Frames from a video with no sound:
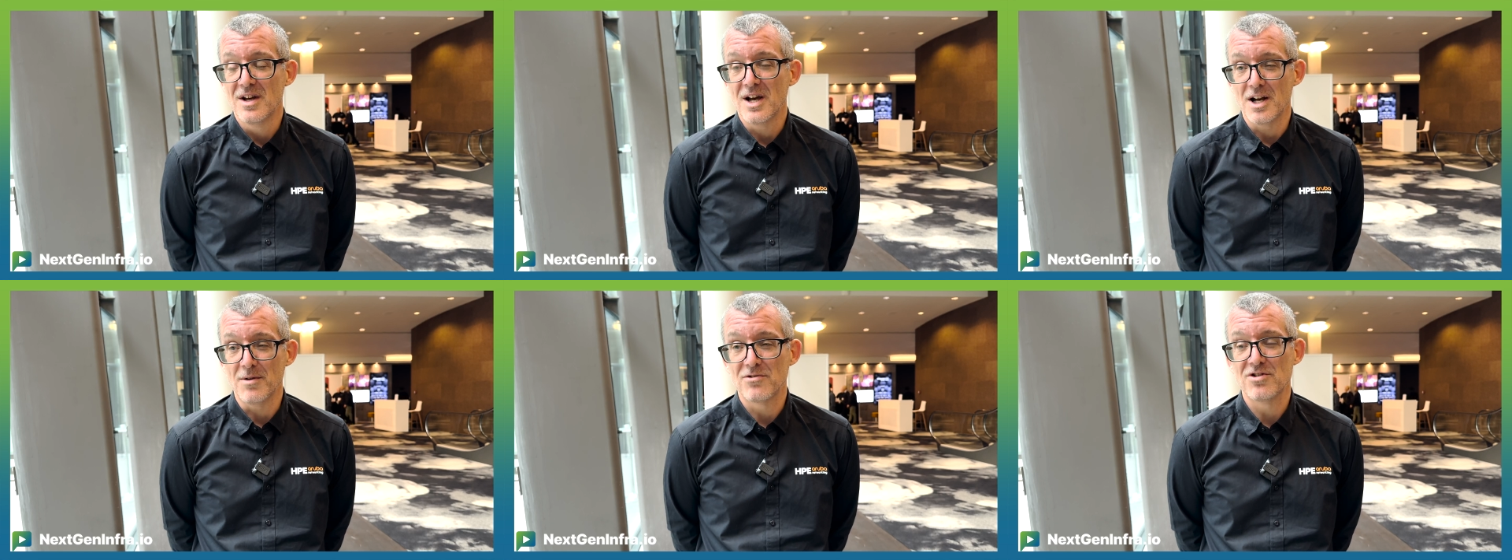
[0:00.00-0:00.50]

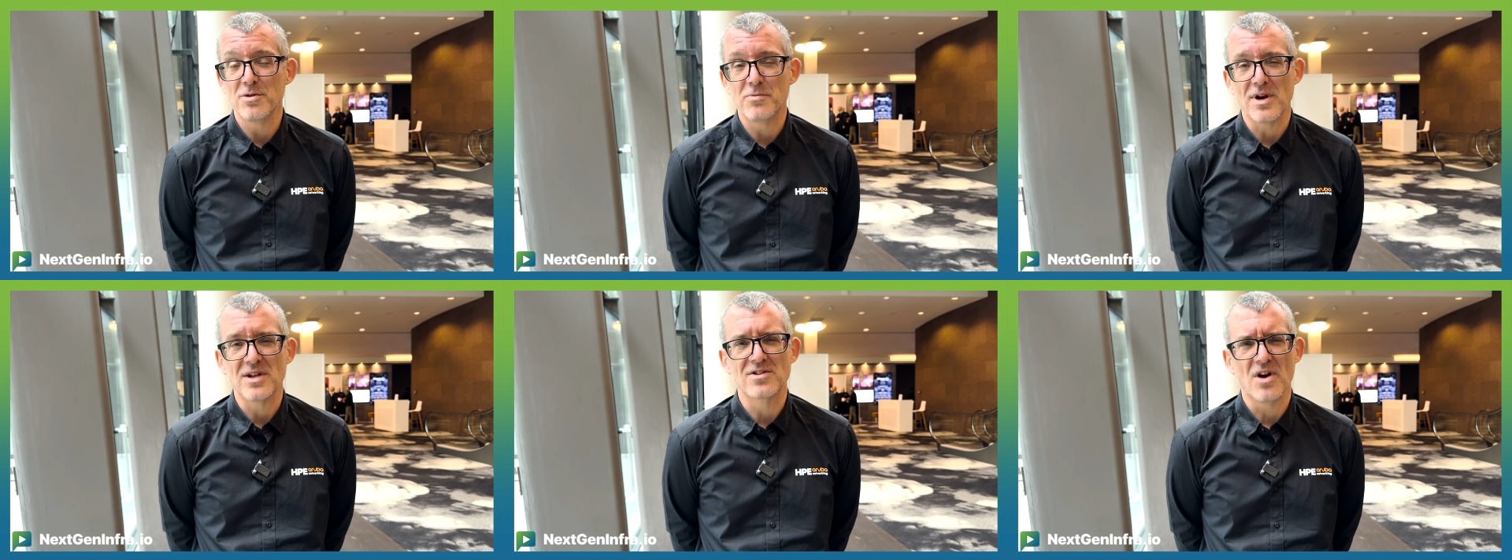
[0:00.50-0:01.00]
And I'm super
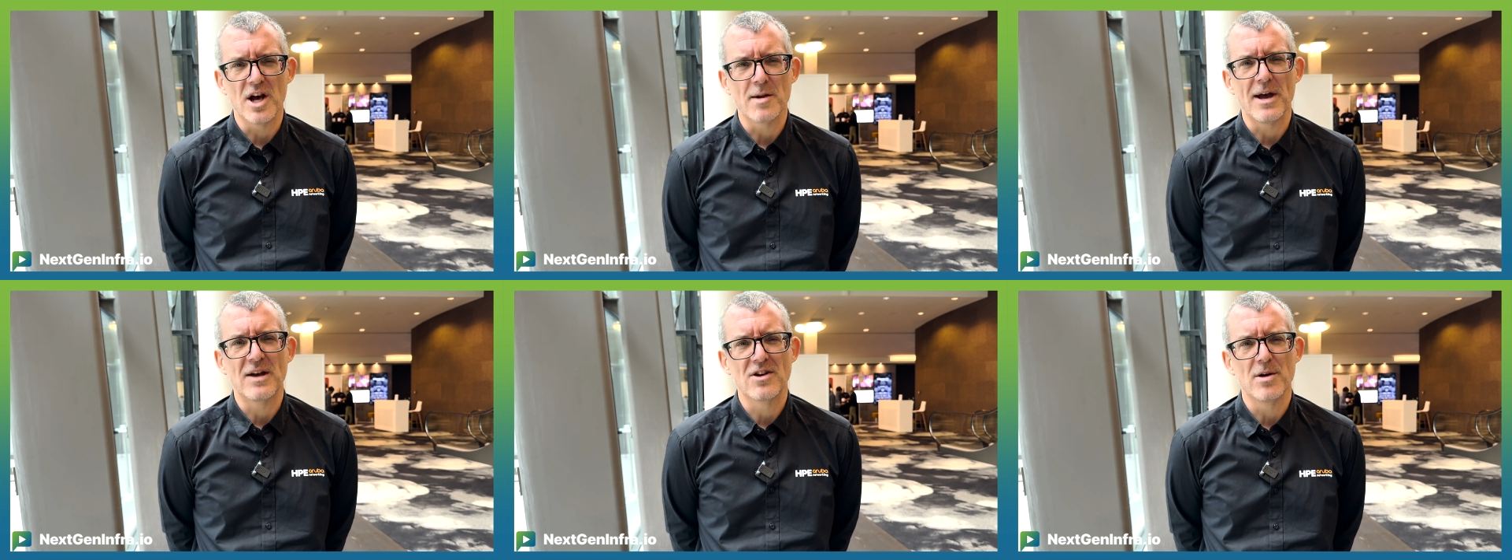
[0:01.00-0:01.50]
excited
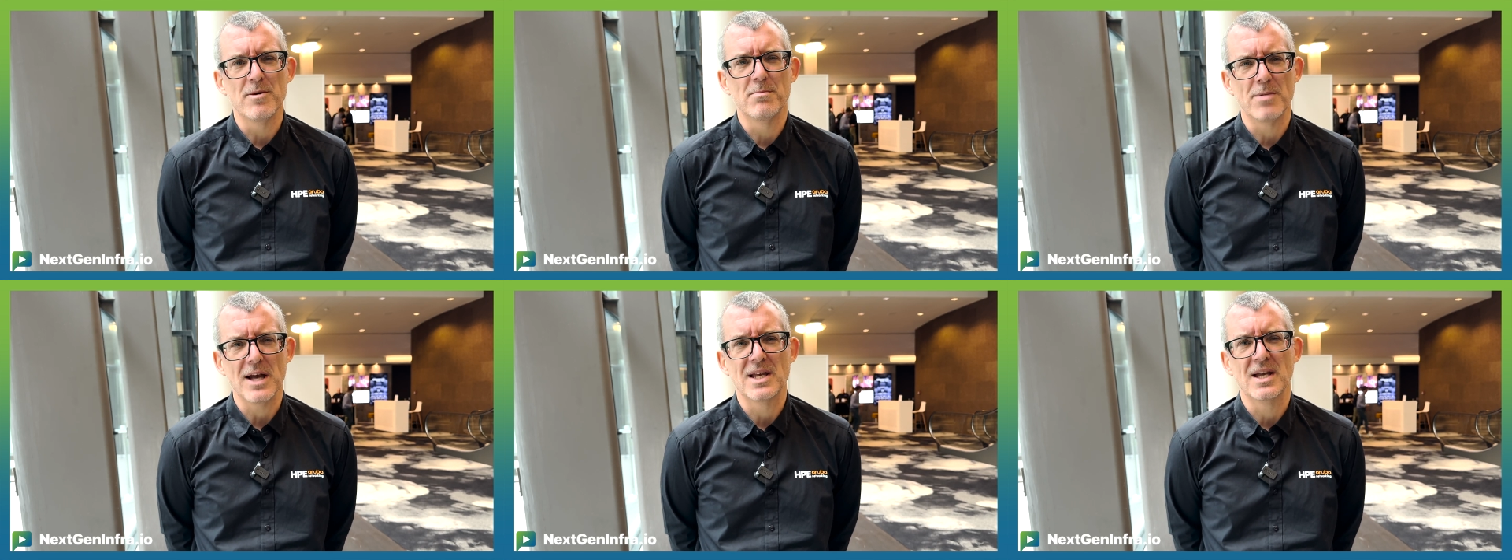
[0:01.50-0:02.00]
about coming
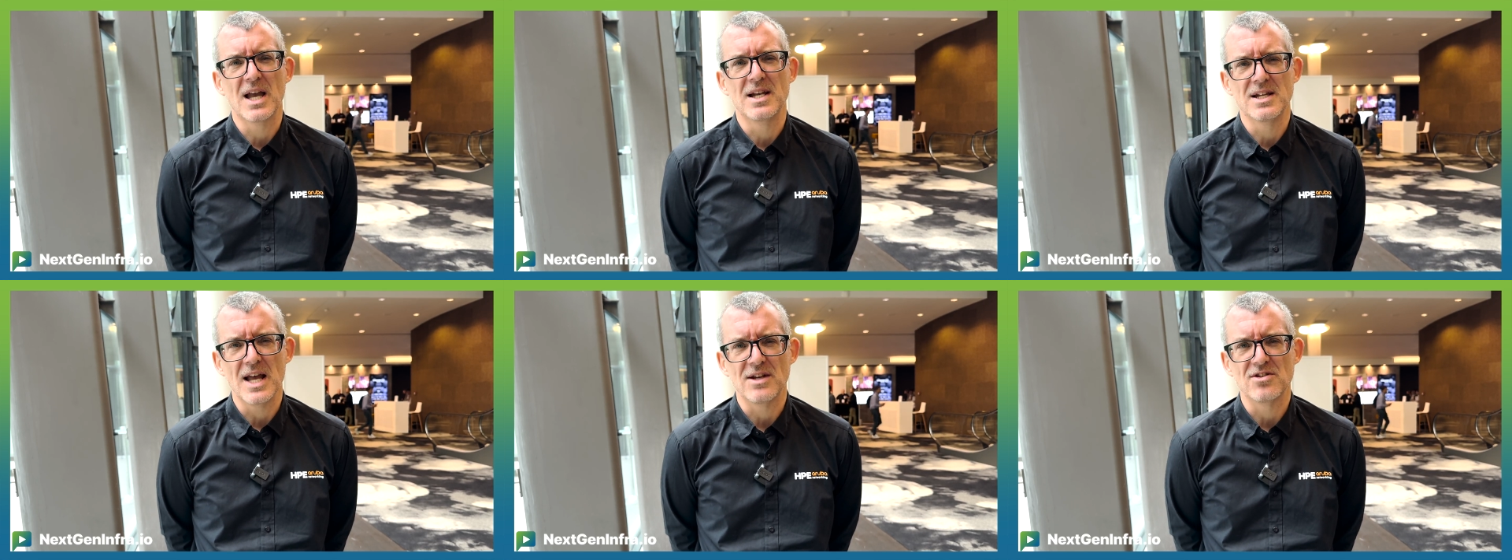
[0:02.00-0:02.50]
back again
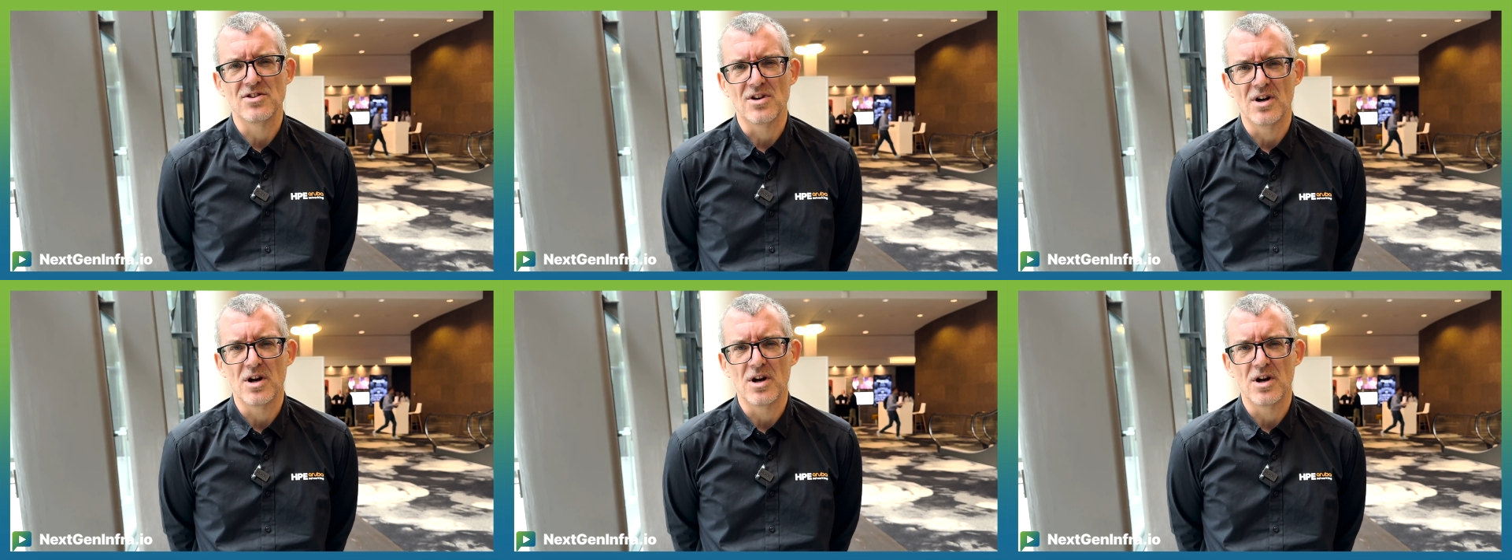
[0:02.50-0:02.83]
next year.